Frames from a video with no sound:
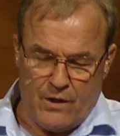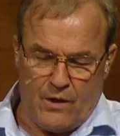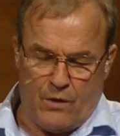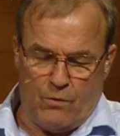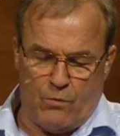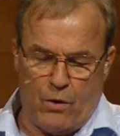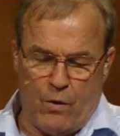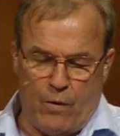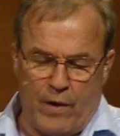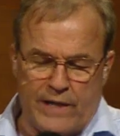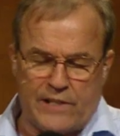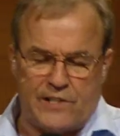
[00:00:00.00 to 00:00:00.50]

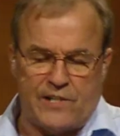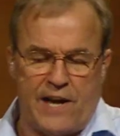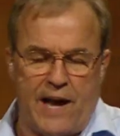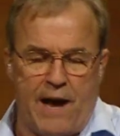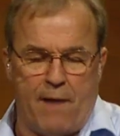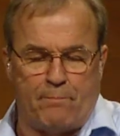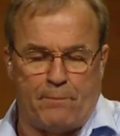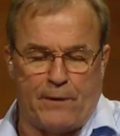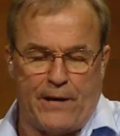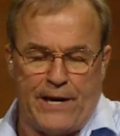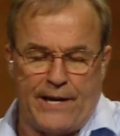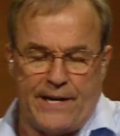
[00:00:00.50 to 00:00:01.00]
Well, what's
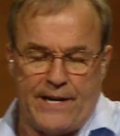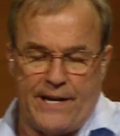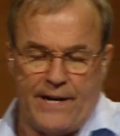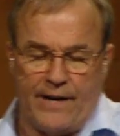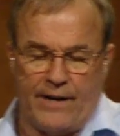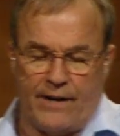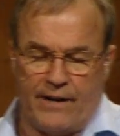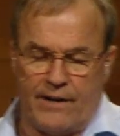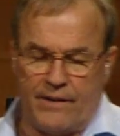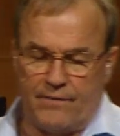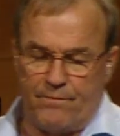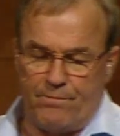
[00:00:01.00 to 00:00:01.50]
happening
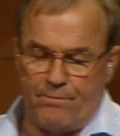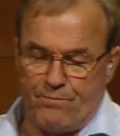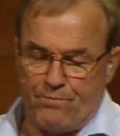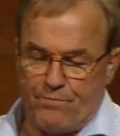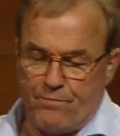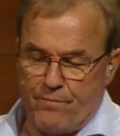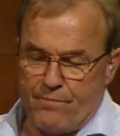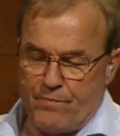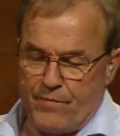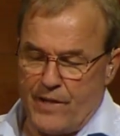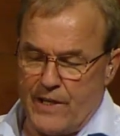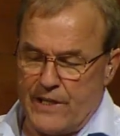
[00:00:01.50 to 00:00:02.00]
here
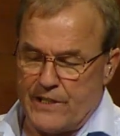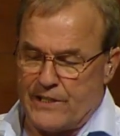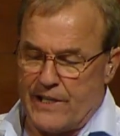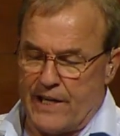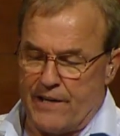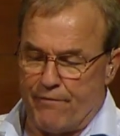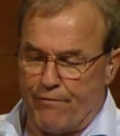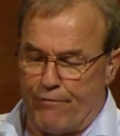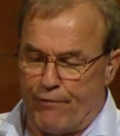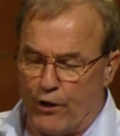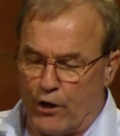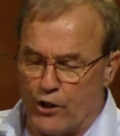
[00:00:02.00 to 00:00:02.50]
is that
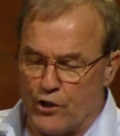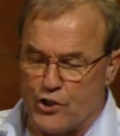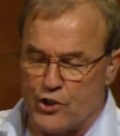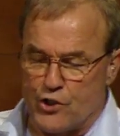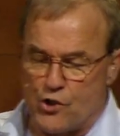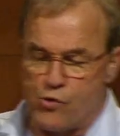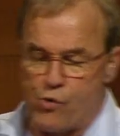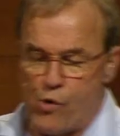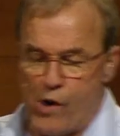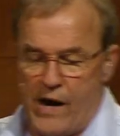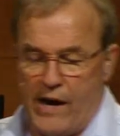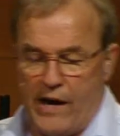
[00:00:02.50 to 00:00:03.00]
verse
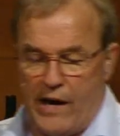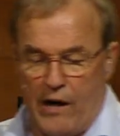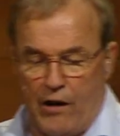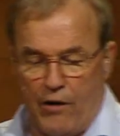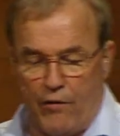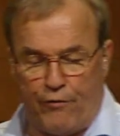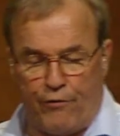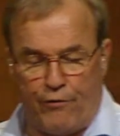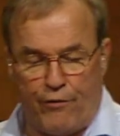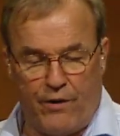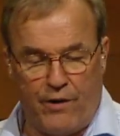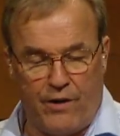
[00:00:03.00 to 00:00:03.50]

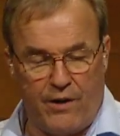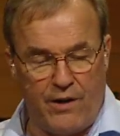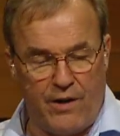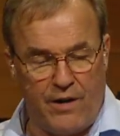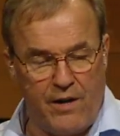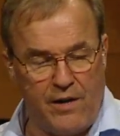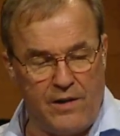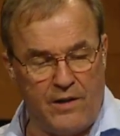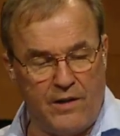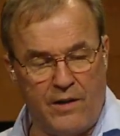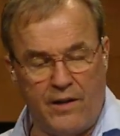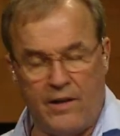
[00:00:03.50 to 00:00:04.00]
12
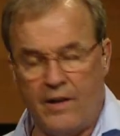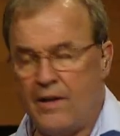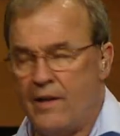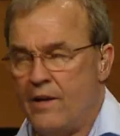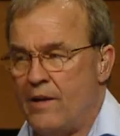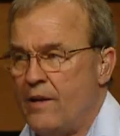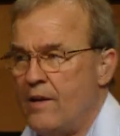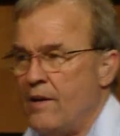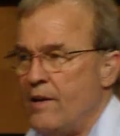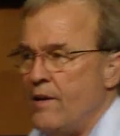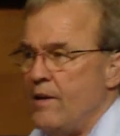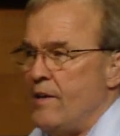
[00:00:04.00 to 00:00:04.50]

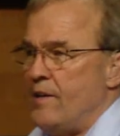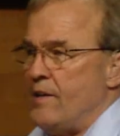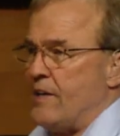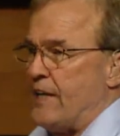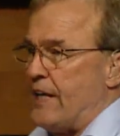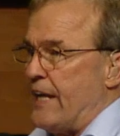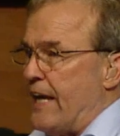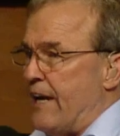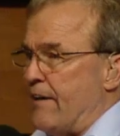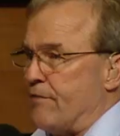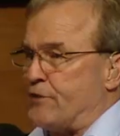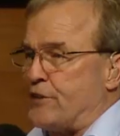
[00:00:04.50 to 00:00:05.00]

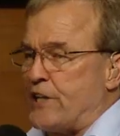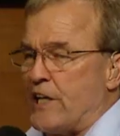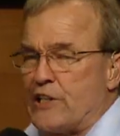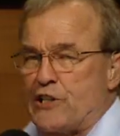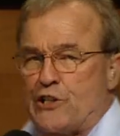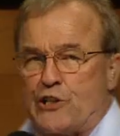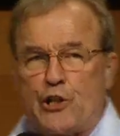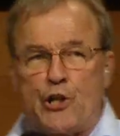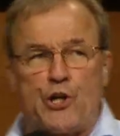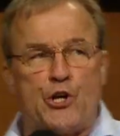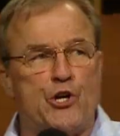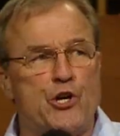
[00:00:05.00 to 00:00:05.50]
gives us
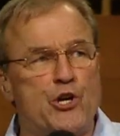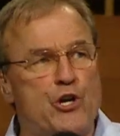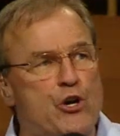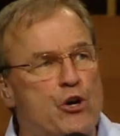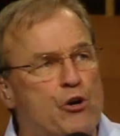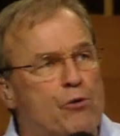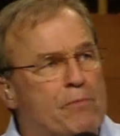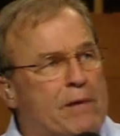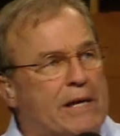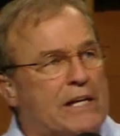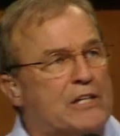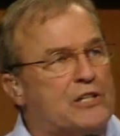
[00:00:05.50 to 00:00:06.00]
the
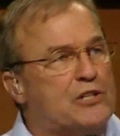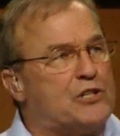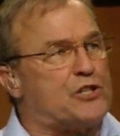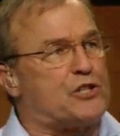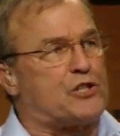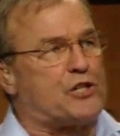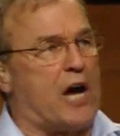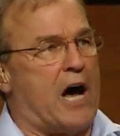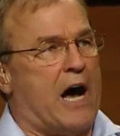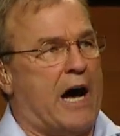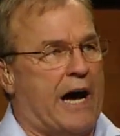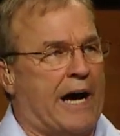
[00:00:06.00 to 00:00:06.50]
human
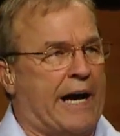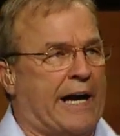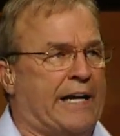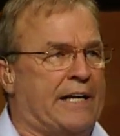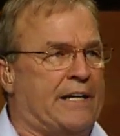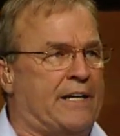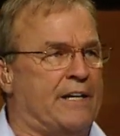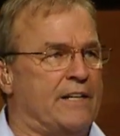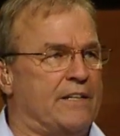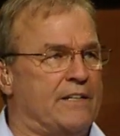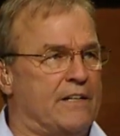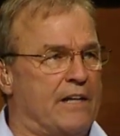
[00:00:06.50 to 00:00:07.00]

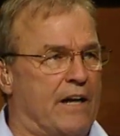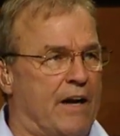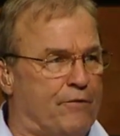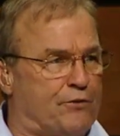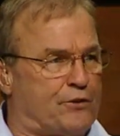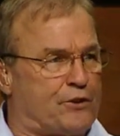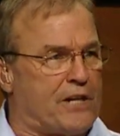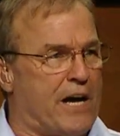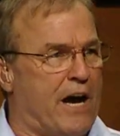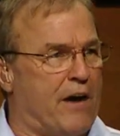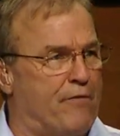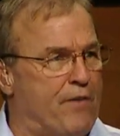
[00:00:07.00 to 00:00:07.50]
side of
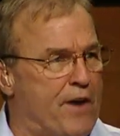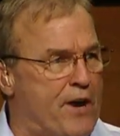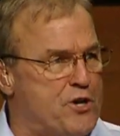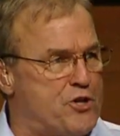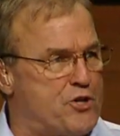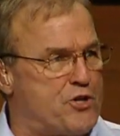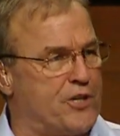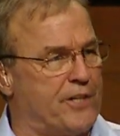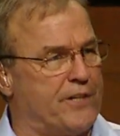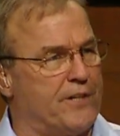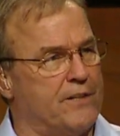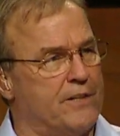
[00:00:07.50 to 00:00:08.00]

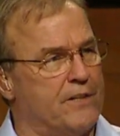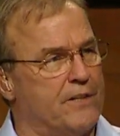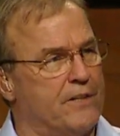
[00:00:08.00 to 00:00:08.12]
salvation,